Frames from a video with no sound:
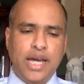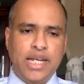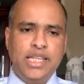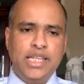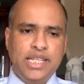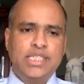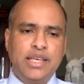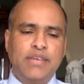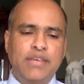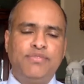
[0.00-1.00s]
And in this
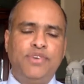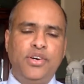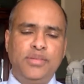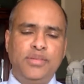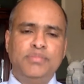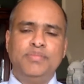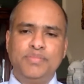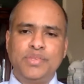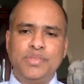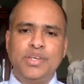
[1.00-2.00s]
forum,
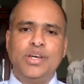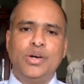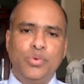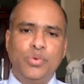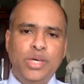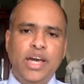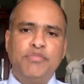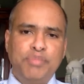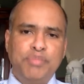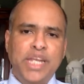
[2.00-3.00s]
we
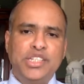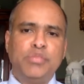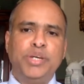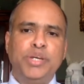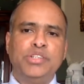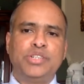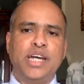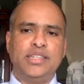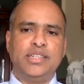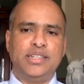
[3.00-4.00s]
have managed to bring
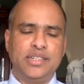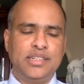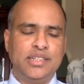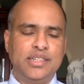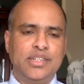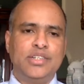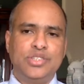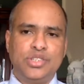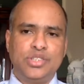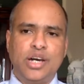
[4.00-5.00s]
together
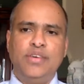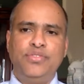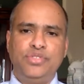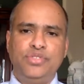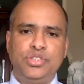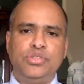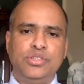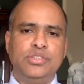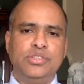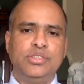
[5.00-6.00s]
staff,
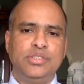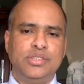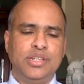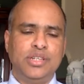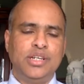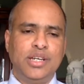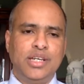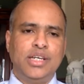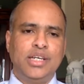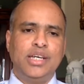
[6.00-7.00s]
students,
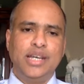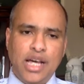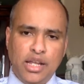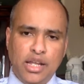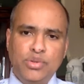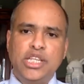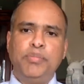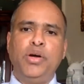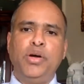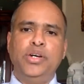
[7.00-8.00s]
along with the
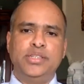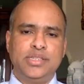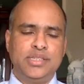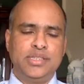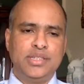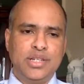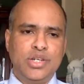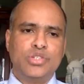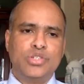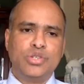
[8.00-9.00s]
employers,
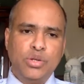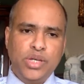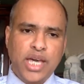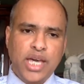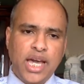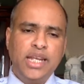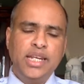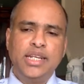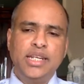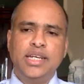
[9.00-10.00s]
so that we
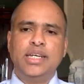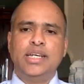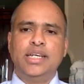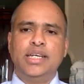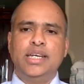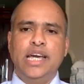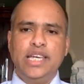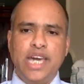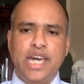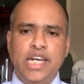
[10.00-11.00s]
can
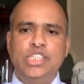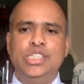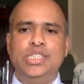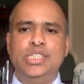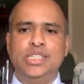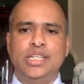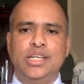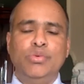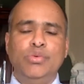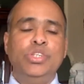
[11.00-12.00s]
engage
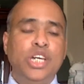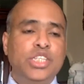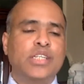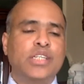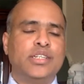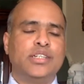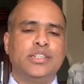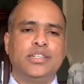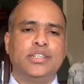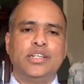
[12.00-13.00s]
with each other,
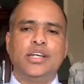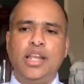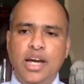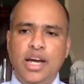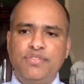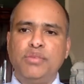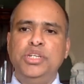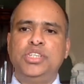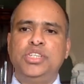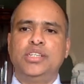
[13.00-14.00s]
learn
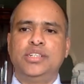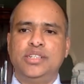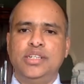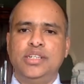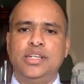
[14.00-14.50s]
from each other,